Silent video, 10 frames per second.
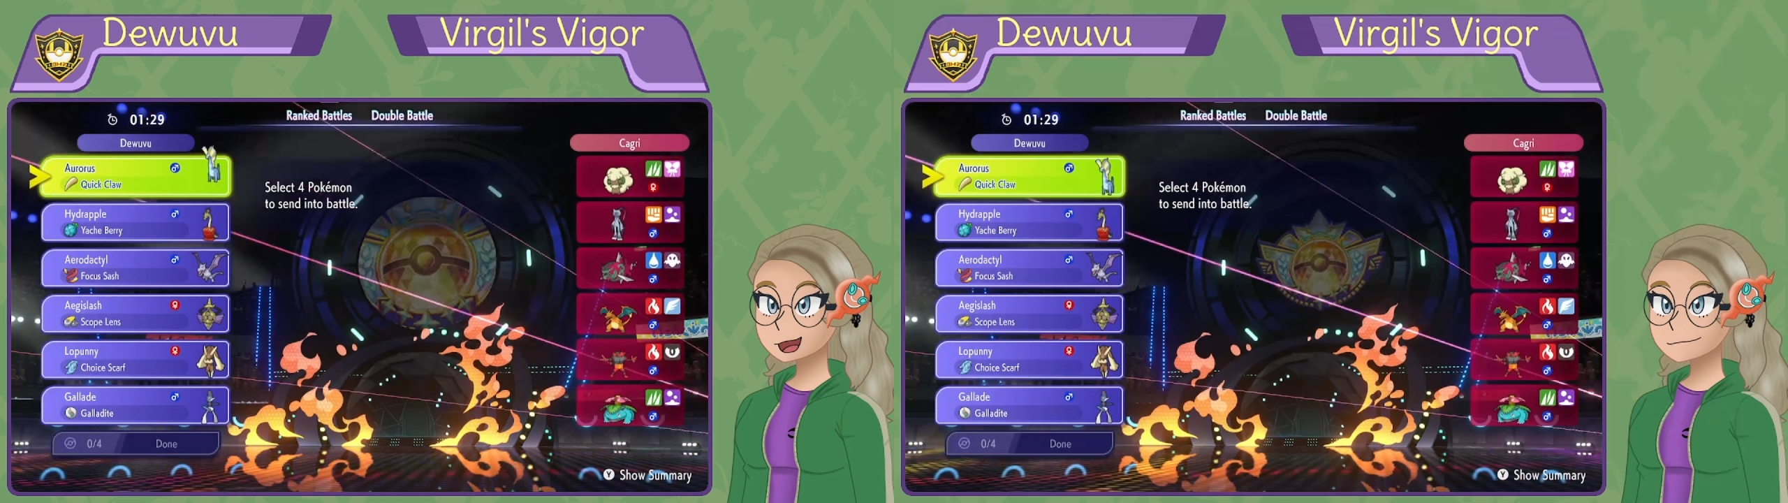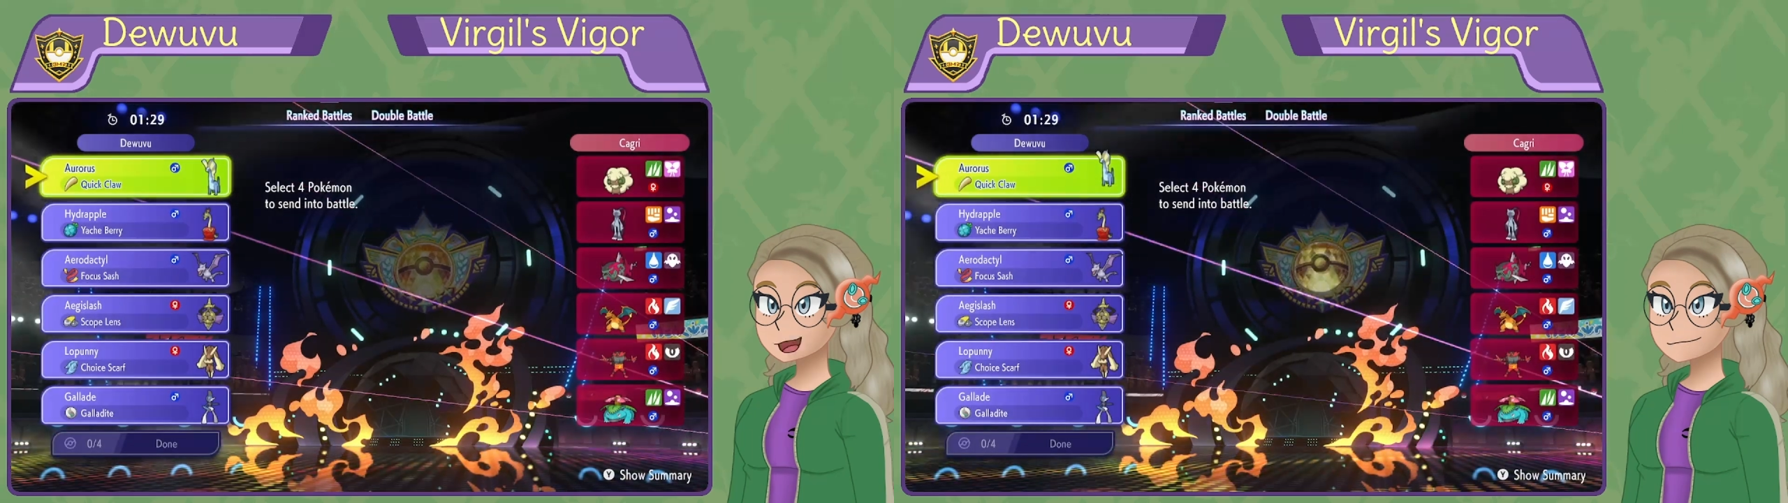
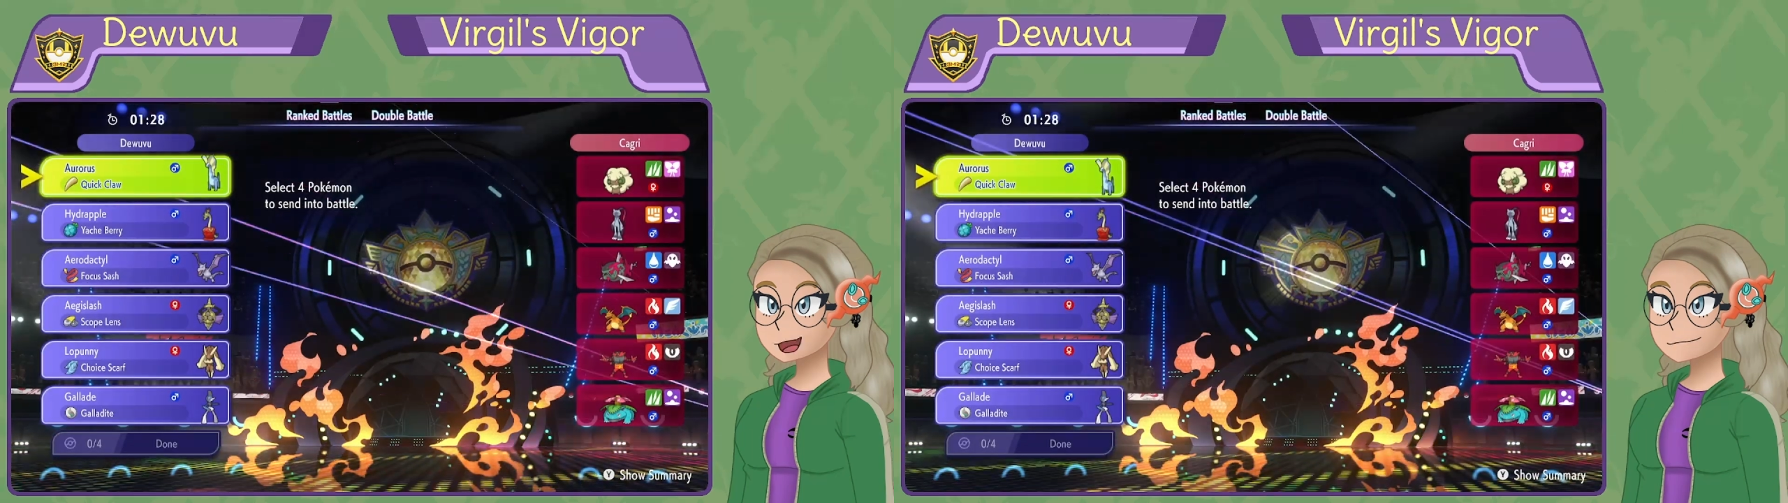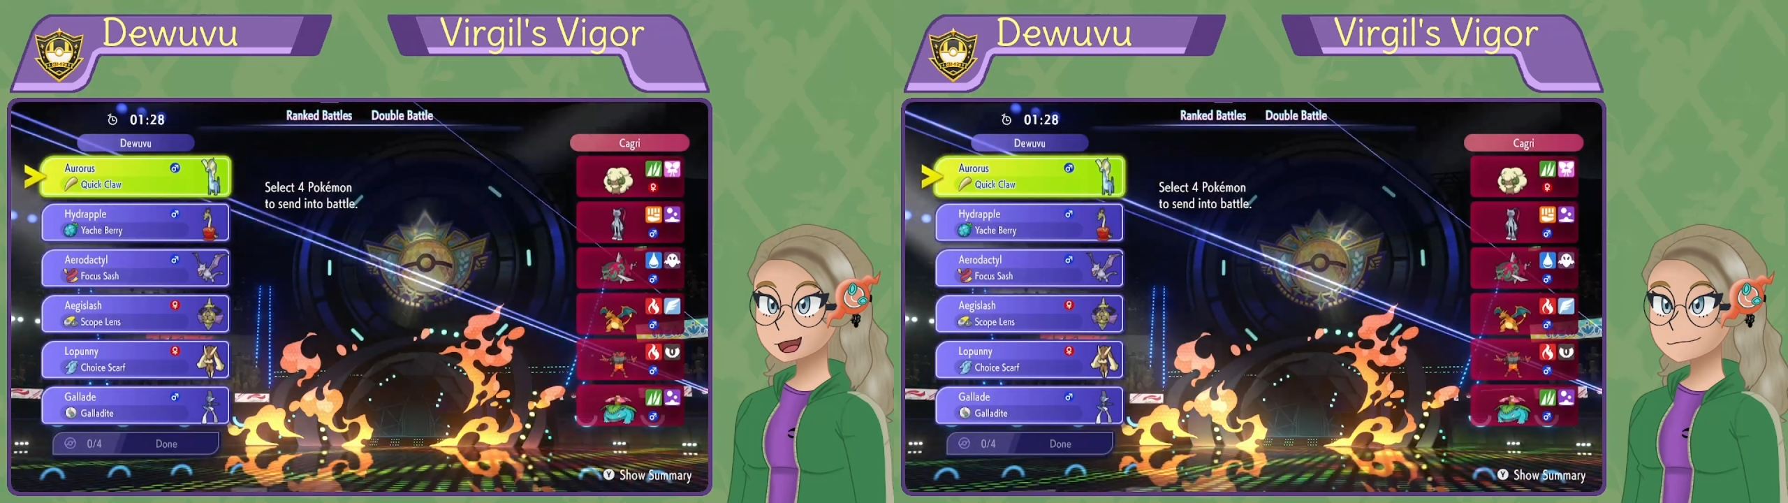up
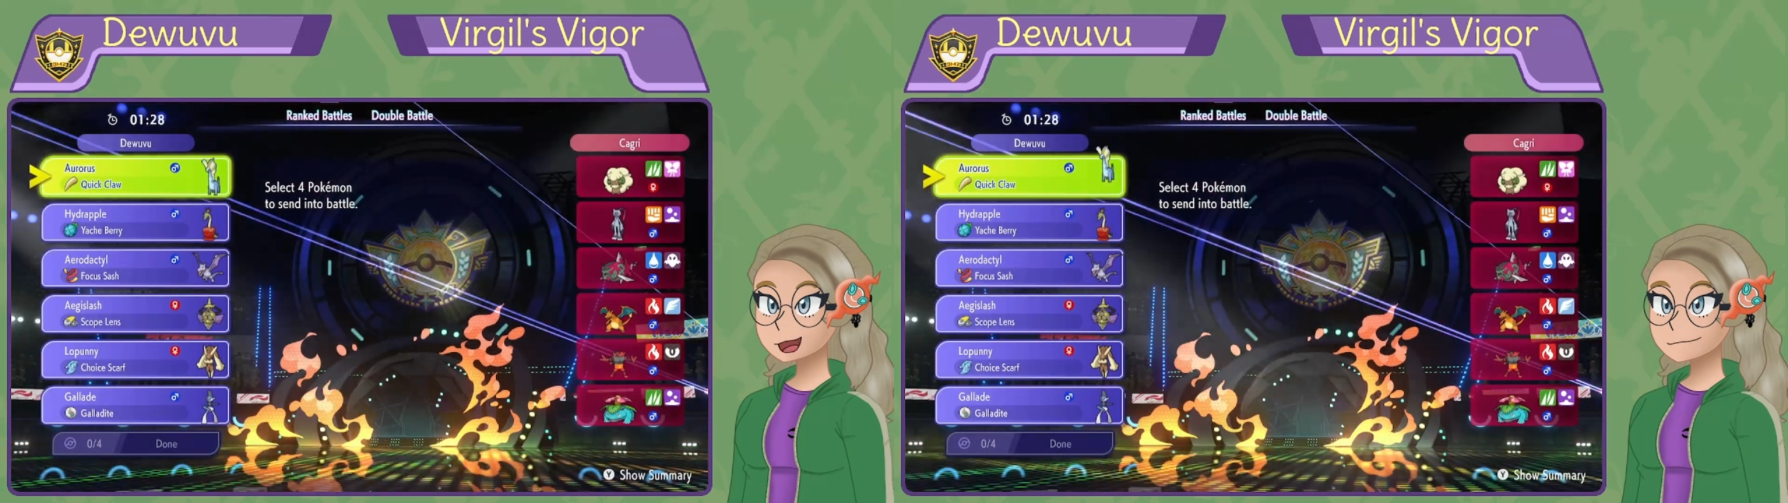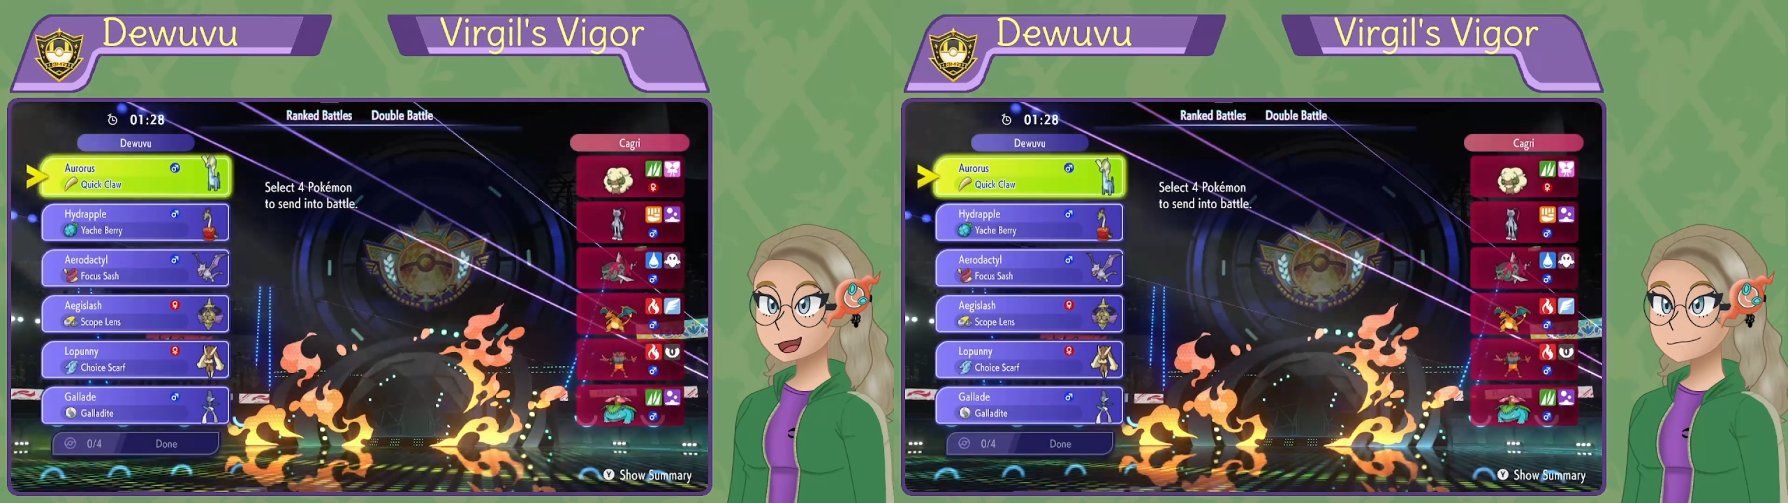against,
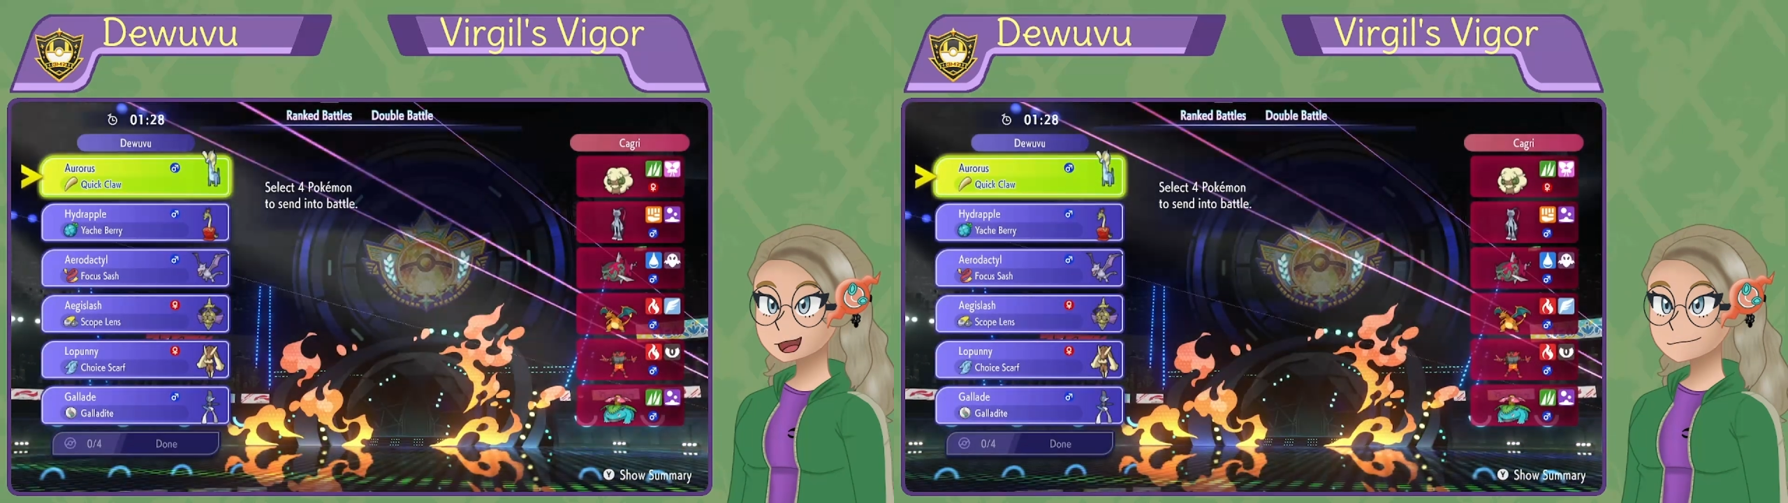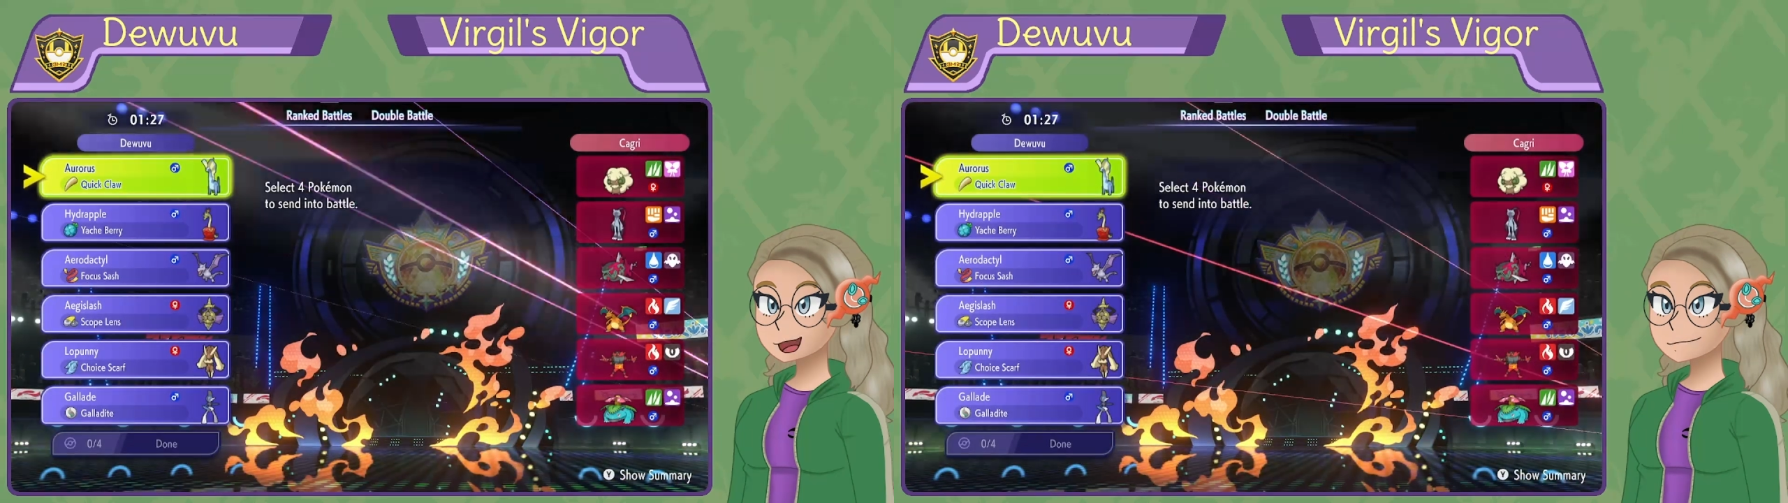a Sunny